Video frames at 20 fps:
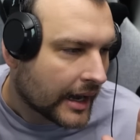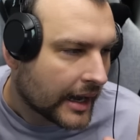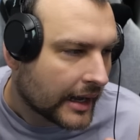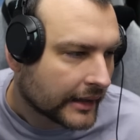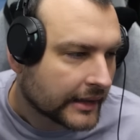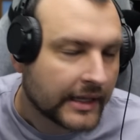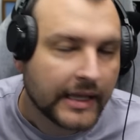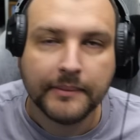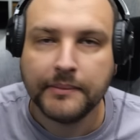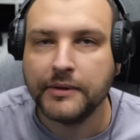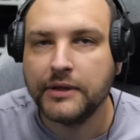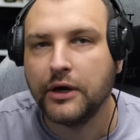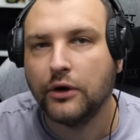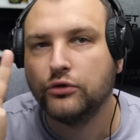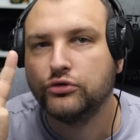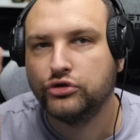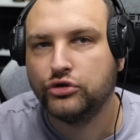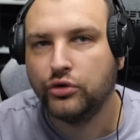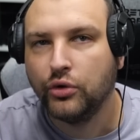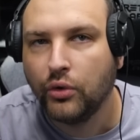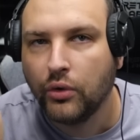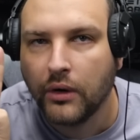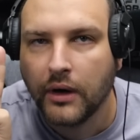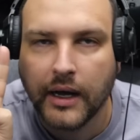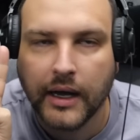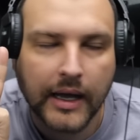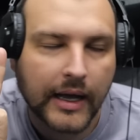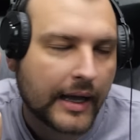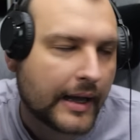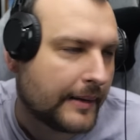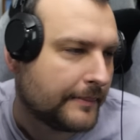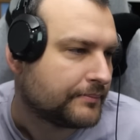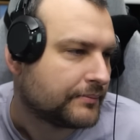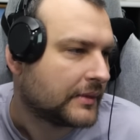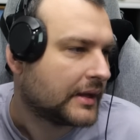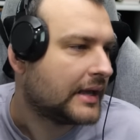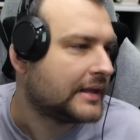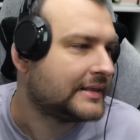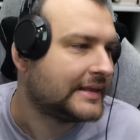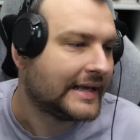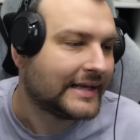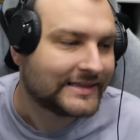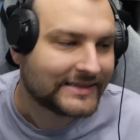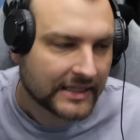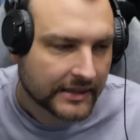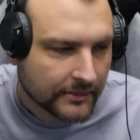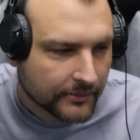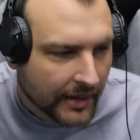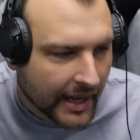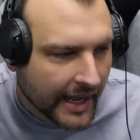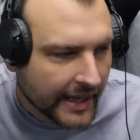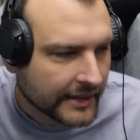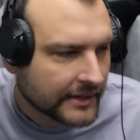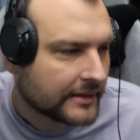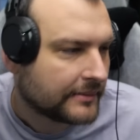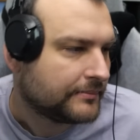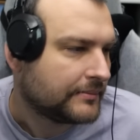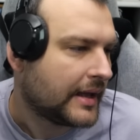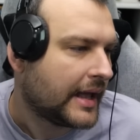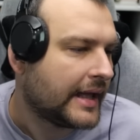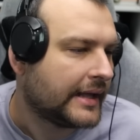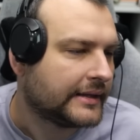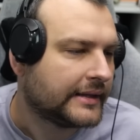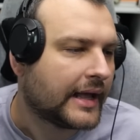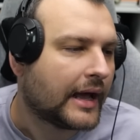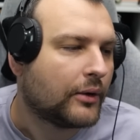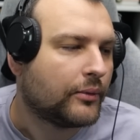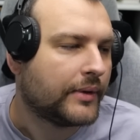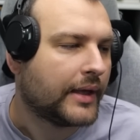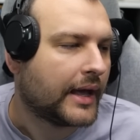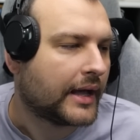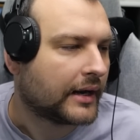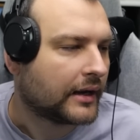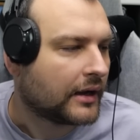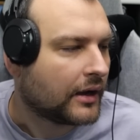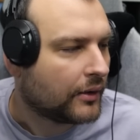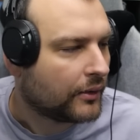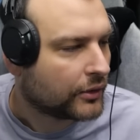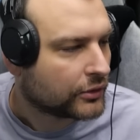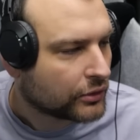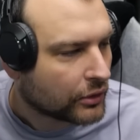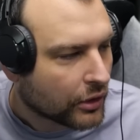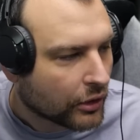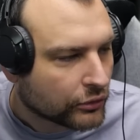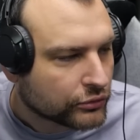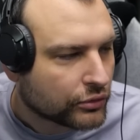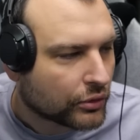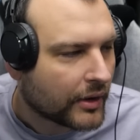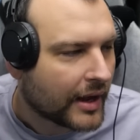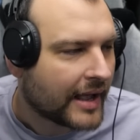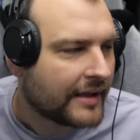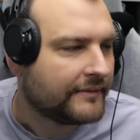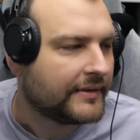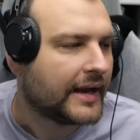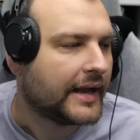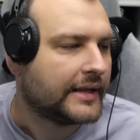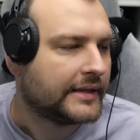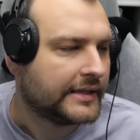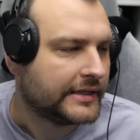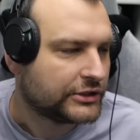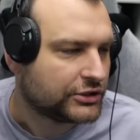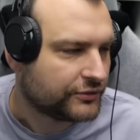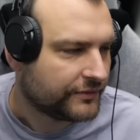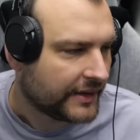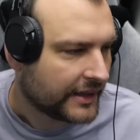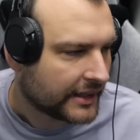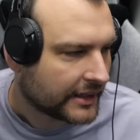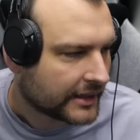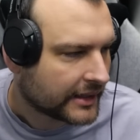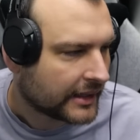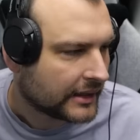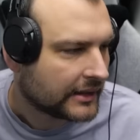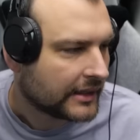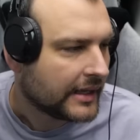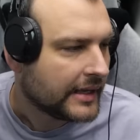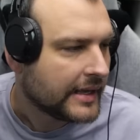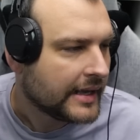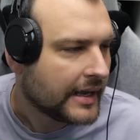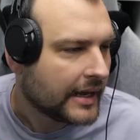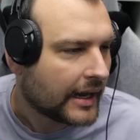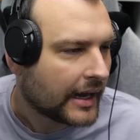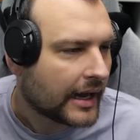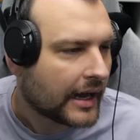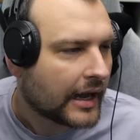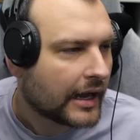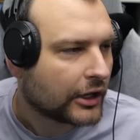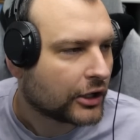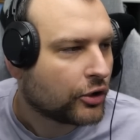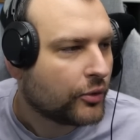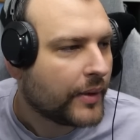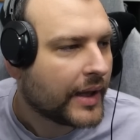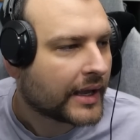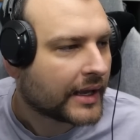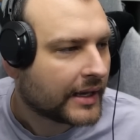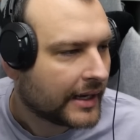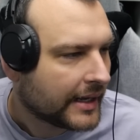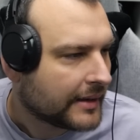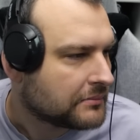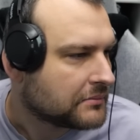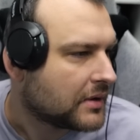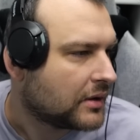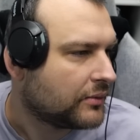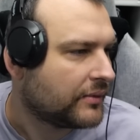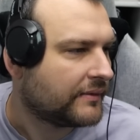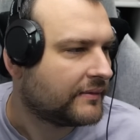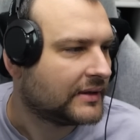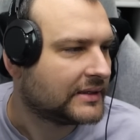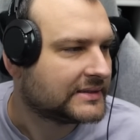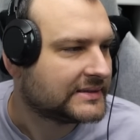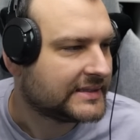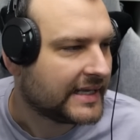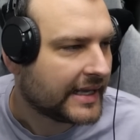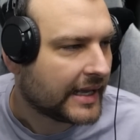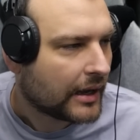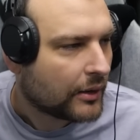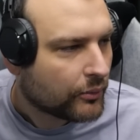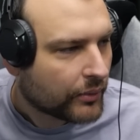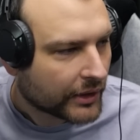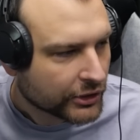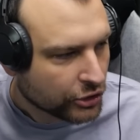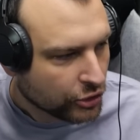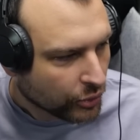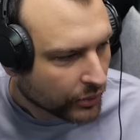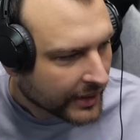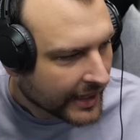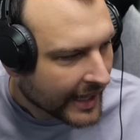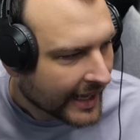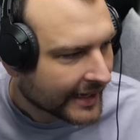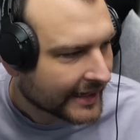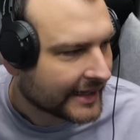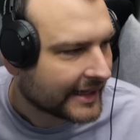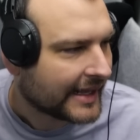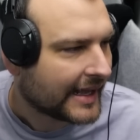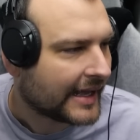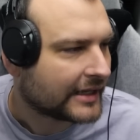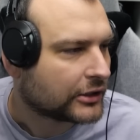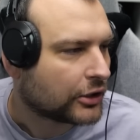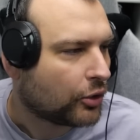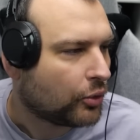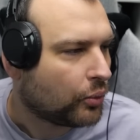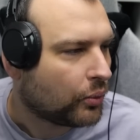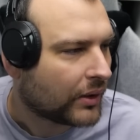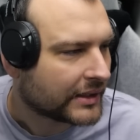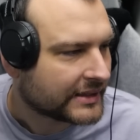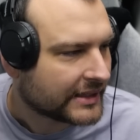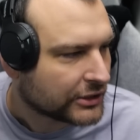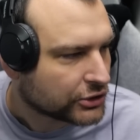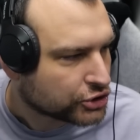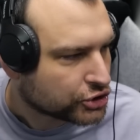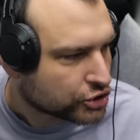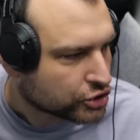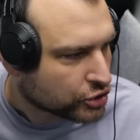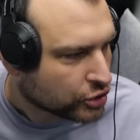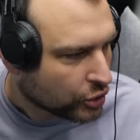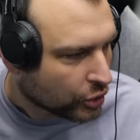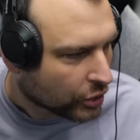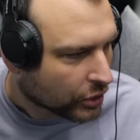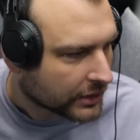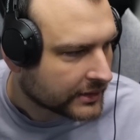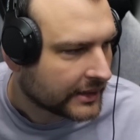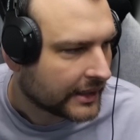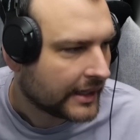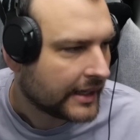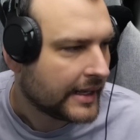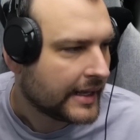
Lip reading: Keep those two things in mind, and now we are going to go through every and each vehicle quickly. We will see what you can get, what is good,